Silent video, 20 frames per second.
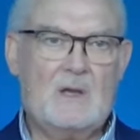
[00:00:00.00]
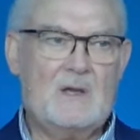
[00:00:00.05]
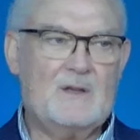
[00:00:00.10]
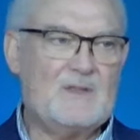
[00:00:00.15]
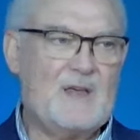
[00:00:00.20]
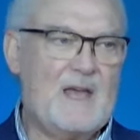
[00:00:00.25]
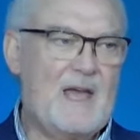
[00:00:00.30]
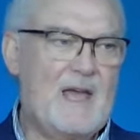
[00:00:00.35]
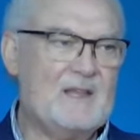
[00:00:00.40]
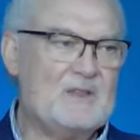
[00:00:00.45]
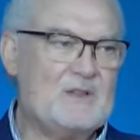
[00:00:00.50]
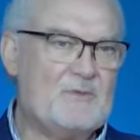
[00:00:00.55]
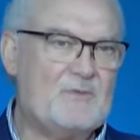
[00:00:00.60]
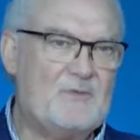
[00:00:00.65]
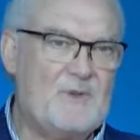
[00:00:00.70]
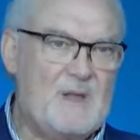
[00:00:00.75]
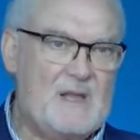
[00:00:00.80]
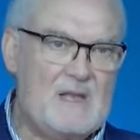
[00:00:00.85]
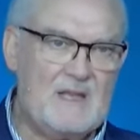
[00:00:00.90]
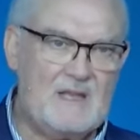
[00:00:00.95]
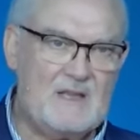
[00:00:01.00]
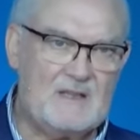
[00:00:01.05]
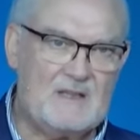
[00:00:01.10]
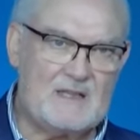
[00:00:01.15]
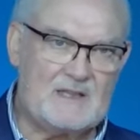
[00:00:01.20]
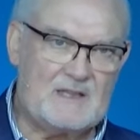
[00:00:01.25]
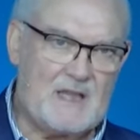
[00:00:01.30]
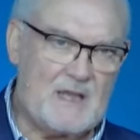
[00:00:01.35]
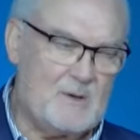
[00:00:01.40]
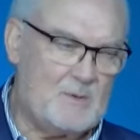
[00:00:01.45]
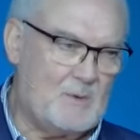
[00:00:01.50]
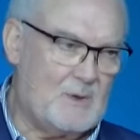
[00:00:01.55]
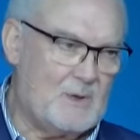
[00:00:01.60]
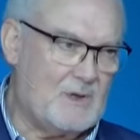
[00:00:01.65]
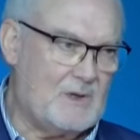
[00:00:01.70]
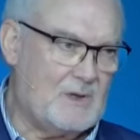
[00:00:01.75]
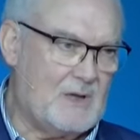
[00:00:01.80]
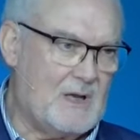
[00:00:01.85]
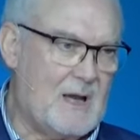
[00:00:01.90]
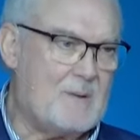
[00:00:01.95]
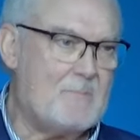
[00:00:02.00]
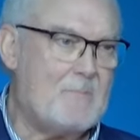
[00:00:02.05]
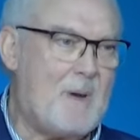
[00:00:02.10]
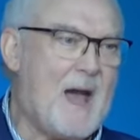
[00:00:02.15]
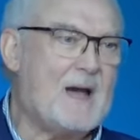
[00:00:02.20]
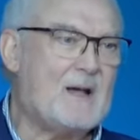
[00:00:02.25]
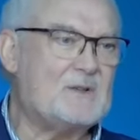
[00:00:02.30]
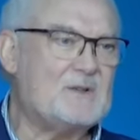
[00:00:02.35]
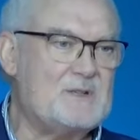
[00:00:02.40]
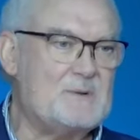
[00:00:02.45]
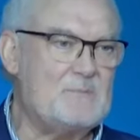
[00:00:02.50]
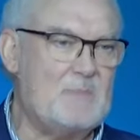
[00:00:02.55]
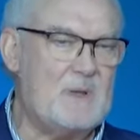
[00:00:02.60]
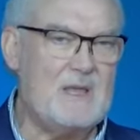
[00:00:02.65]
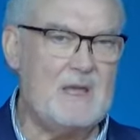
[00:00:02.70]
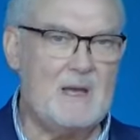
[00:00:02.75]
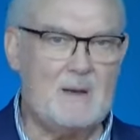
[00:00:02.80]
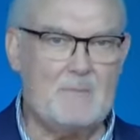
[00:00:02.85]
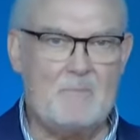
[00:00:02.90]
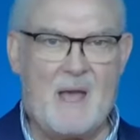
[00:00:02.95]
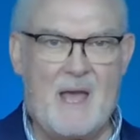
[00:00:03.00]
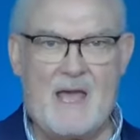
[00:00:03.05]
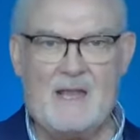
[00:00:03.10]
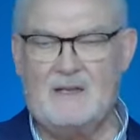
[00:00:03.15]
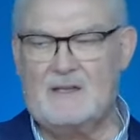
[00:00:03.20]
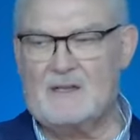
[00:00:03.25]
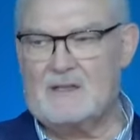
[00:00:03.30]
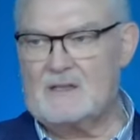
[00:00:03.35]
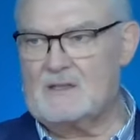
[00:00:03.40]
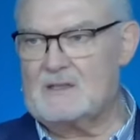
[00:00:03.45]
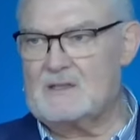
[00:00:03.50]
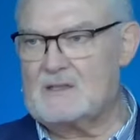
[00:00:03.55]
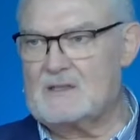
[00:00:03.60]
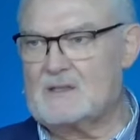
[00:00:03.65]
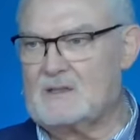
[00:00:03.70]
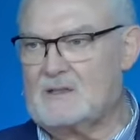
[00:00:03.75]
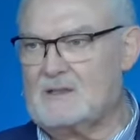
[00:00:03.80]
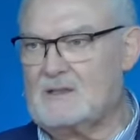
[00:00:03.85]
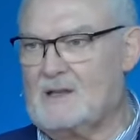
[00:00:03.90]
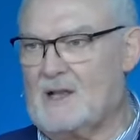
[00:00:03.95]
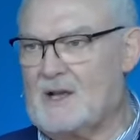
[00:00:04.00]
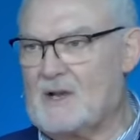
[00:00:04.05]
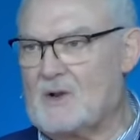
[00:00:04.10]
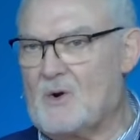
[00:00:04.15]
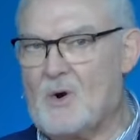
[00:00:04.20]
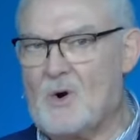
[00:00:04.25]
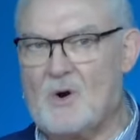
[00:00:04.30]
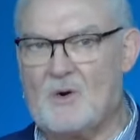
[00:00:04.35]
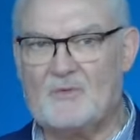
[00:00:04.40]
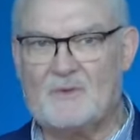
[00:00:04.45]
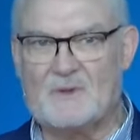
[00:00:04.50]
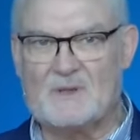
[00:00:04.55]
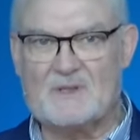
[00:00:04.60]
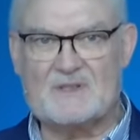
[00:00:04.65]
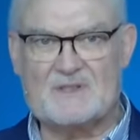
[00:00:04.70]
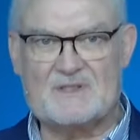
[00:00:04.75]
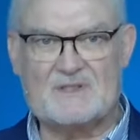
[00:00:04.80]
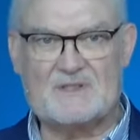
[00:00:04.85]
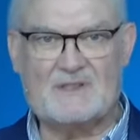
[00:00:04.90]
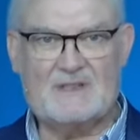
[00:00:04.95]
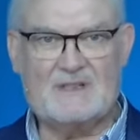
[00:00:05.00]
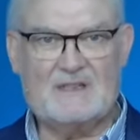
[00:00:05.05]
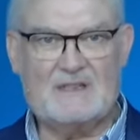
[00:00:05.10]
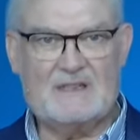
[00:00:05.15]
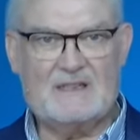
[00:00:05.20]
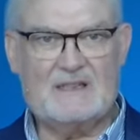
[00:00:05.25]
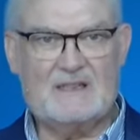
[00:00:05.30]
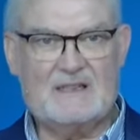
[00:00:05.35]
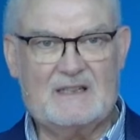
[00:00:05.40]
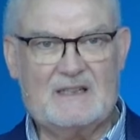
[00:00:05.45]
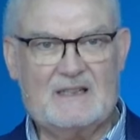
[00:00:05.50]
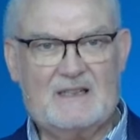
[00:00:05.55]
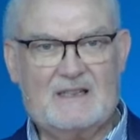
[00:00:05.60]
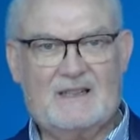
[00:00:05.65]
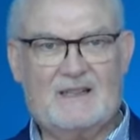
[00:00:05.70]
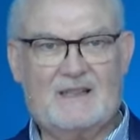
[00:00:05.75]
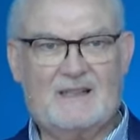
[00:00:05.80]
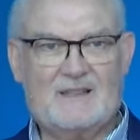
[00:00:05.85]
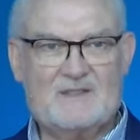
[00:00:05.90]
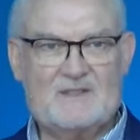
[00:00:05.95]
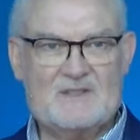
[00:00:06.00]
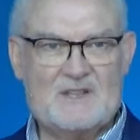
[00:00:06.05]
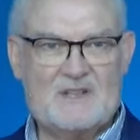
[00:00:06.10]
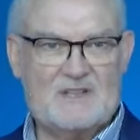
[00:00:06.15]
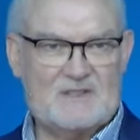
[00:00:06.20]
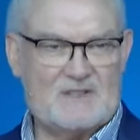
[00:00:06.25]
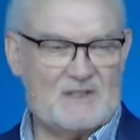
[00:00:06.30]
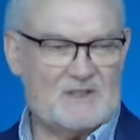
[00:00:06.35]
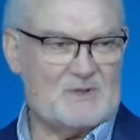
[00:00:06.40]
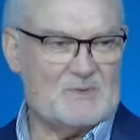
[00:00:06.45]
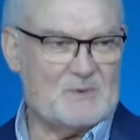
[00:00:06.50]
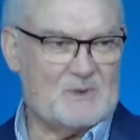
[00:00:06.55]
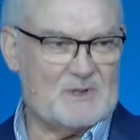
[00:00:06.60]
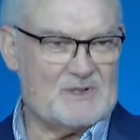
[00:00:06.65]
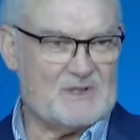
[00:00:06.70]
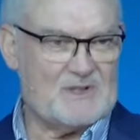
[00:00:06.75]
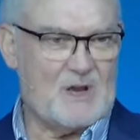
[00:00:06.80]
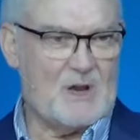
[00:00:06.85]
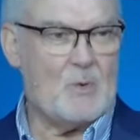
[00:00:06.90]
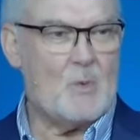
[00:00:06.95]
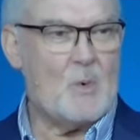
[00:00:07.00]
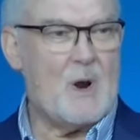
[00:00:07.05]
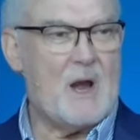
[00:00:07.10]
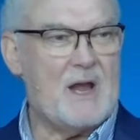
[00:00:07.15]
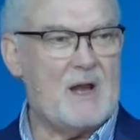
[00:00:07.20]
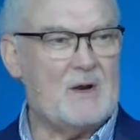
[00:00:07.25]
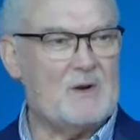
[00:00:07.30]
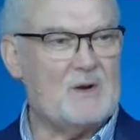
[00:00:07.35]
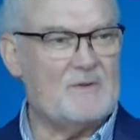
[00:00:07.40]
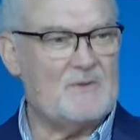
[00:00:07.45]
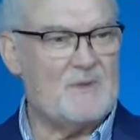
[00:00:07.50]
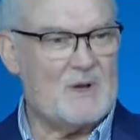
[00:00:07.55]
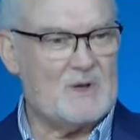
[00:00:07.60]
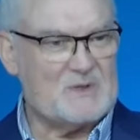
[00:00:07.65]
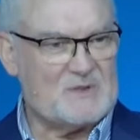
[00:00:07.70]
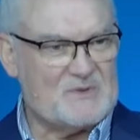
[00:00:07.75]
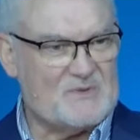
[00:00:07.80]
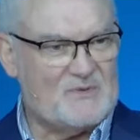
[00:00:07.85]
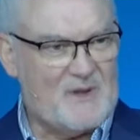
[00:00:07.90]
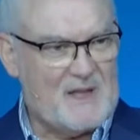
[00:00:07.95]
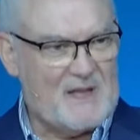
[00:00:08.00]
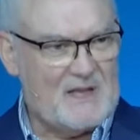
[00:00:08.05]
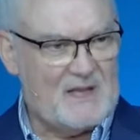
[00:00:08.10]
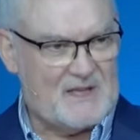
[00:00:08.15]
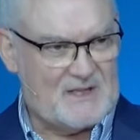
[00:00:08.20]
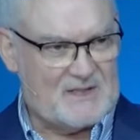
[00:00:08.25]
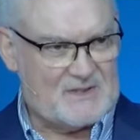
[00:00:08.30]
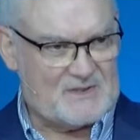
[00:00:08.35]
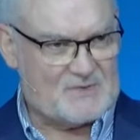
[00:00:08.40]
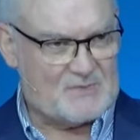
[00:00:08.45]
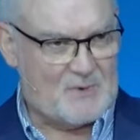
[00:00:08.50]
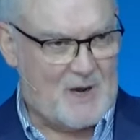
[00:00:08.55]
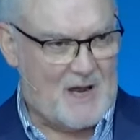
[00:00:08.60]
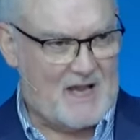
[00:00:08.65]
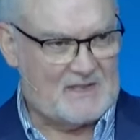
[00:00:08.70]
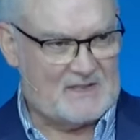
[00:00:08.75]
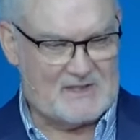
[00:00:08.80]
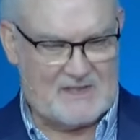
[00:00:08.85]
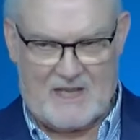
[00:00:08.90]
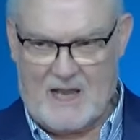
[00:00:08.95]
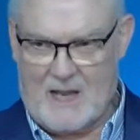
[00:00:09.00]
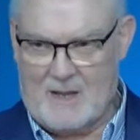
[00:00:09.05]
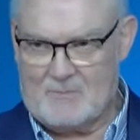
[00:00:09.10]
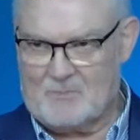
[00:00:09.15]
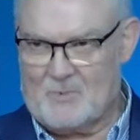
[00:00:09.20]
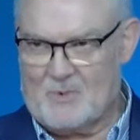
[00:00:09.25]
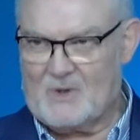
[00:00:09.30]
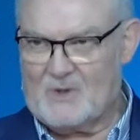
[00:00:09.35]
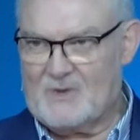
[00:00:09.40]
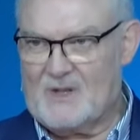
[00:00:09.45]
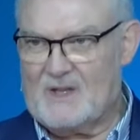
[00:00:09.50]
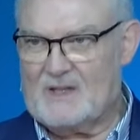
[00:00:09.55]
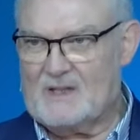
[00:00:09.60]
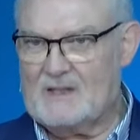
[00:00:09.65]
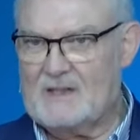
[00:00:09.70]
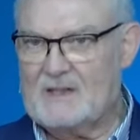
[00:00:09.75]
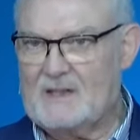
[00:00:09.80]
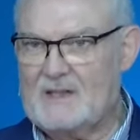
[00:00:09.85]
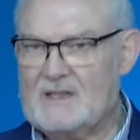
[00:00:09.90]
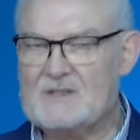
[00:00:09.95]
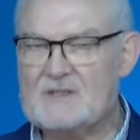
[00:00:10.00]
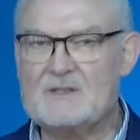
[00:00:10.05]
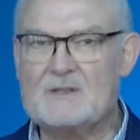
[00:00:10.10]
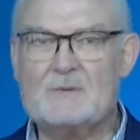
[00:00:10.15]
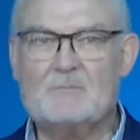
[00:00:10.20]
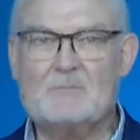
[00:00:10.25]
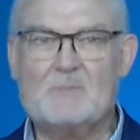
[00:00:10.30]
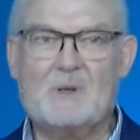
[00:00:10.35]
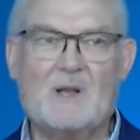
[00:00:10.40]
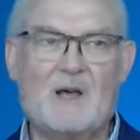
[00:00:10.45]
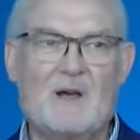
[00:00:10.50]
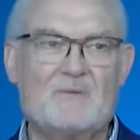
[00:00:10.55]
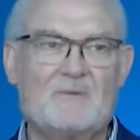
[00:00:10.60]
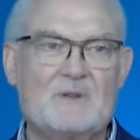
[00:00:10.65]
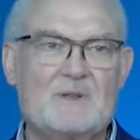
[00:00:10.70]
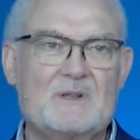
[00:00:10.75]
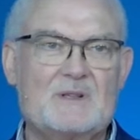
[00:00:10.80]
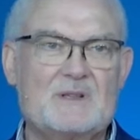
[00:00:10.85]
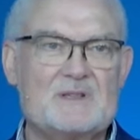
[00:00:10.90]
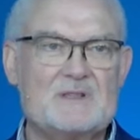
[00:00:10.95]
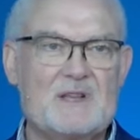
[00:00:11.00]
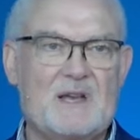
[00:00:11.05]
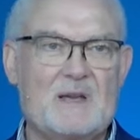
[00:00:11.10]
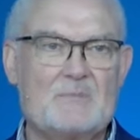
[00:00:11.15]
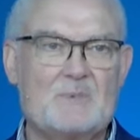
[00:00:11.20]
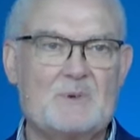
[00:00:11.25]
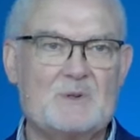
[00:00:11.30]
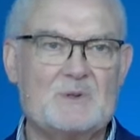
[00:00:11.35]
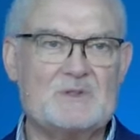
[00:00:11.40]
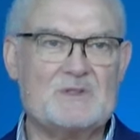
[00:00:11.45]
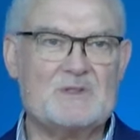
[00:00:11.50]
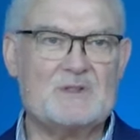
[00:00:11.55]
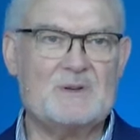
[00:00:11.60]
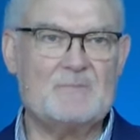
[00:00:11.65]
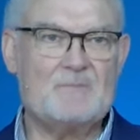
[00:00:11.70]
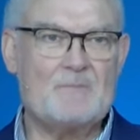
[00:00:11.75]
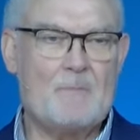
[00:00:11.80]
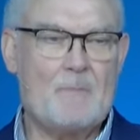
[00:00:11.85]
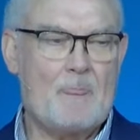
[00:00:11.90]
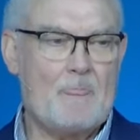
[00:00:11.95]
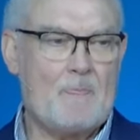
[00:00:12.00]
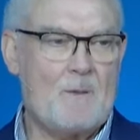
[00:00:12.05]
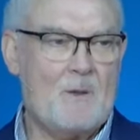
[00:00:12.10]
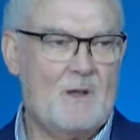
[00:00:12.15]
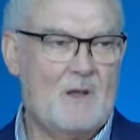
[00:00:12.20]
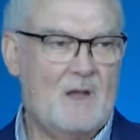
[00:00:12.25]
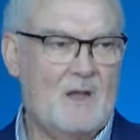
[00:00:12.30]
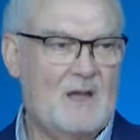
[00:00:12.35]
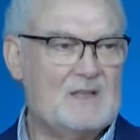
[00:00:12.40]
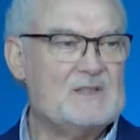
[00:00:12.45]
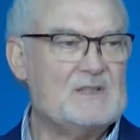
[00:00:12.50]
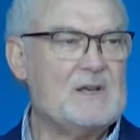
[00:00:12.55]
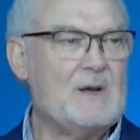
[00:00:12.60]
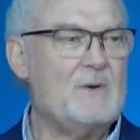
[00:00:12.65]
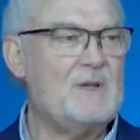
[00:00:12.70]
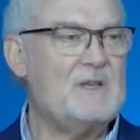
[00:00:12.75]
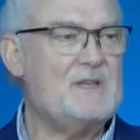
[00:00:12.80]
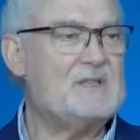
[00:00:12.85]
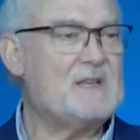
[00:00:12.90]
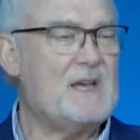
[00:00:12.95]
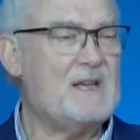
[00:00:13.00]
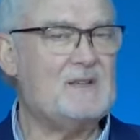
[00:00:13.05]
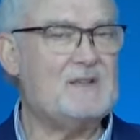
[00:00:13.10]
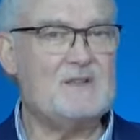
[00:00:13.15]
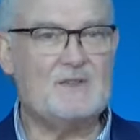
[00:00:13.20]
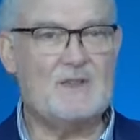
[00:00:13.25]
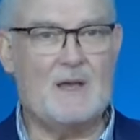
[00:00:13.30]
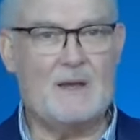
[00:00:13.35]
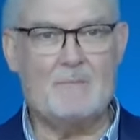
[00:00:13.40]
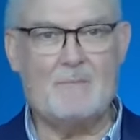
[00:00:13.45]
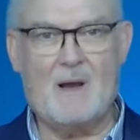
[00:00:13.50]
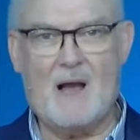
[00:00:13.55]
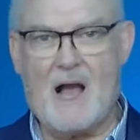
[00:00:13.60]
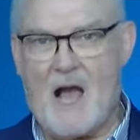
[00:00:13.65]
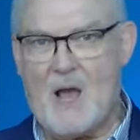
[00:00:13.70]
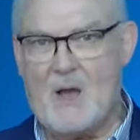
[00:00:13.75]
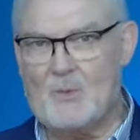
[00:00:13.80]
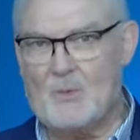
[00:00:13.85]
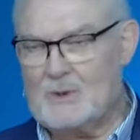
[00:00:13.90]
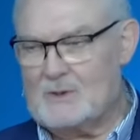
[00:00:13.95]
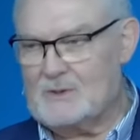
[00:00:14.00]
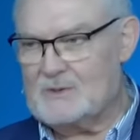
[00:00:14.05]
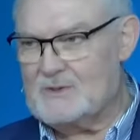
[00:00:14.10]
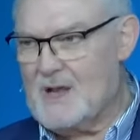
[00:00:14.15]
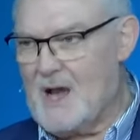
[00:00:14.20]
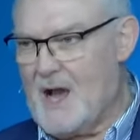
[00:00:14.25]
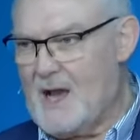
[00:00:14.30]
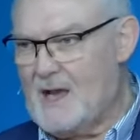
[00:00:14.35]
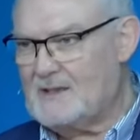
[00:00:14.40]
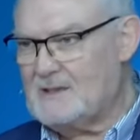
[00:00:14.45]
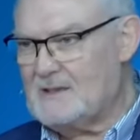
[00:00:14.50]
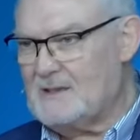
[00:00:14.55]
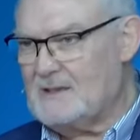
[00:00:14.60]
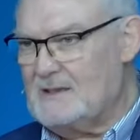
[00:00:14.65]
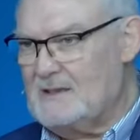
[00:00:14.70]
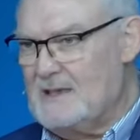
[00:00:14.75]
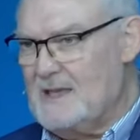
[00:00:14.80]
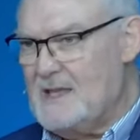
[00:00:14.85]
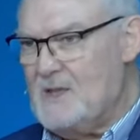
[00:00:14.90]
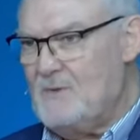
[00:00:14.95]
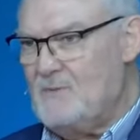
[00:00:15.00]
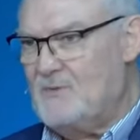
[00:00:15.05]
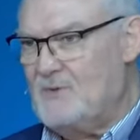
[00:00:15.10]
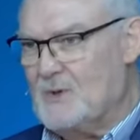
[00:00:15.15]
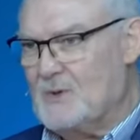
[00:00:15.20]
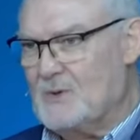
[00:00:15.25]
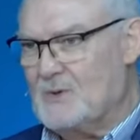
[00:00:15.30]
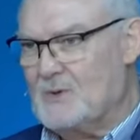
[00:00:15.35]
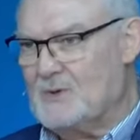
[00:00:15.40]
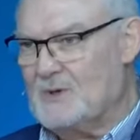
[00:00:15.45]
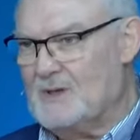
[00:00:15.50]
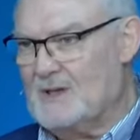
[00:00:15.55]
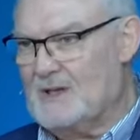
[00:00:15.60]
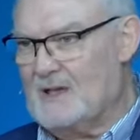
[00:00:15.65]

They had the feeling that they were about to be abandoned like orphans. Jesus was aware of those feelings rising up within his beloved disciples. And so he said to them, I will not leave you